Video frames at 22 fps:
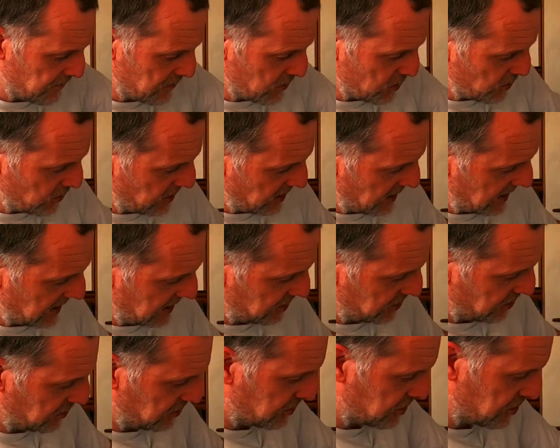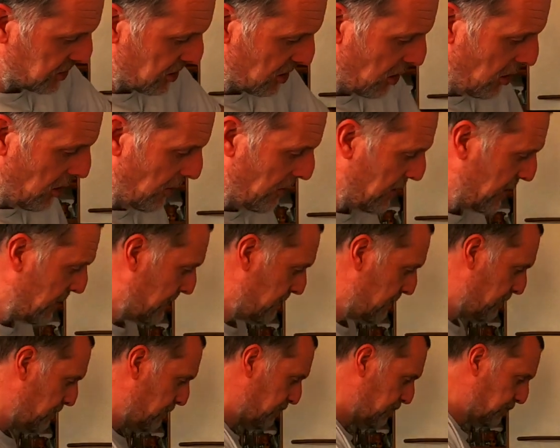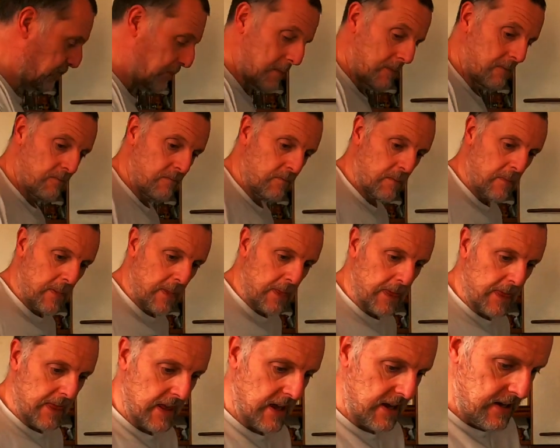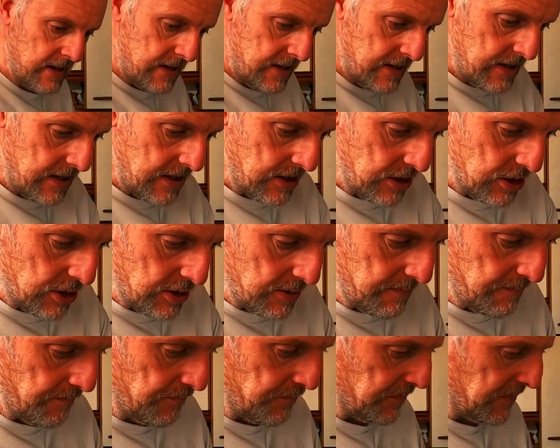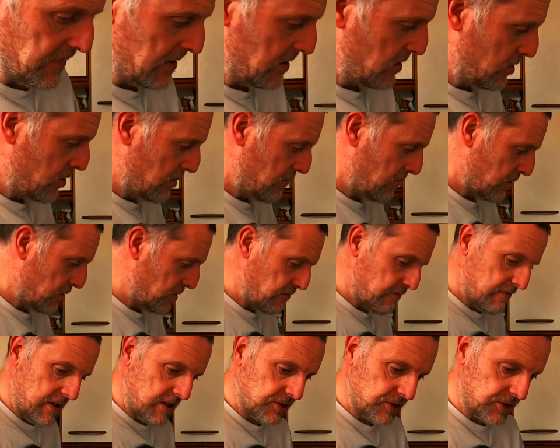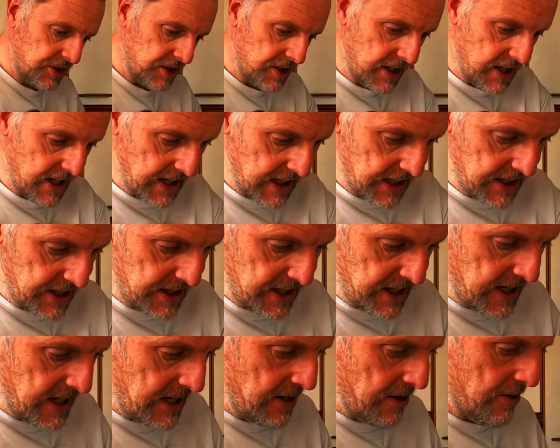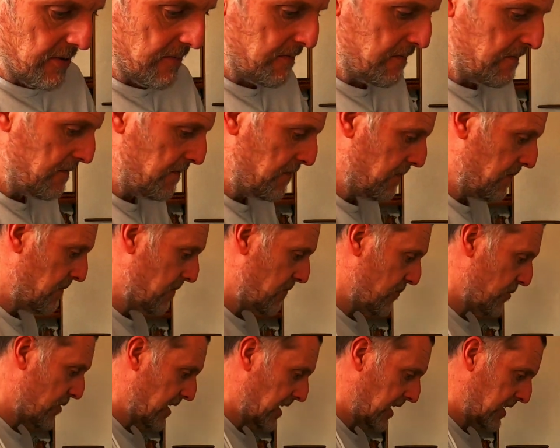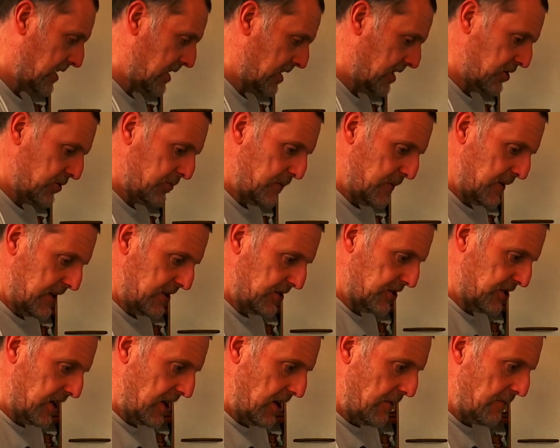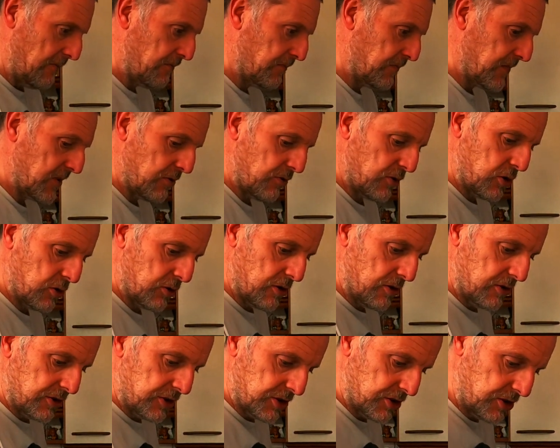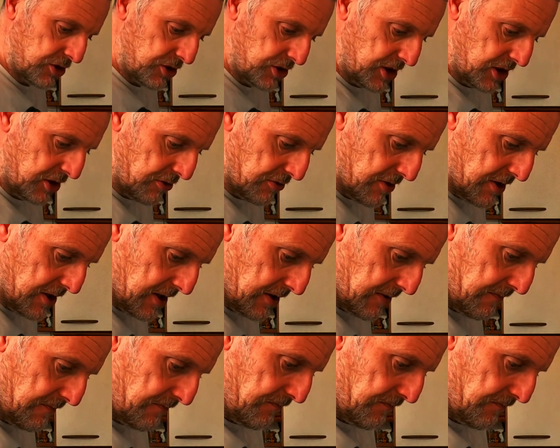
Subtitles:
Pour that in on top. Put the rest of that in there. Break these bits up, if you guys can see all right.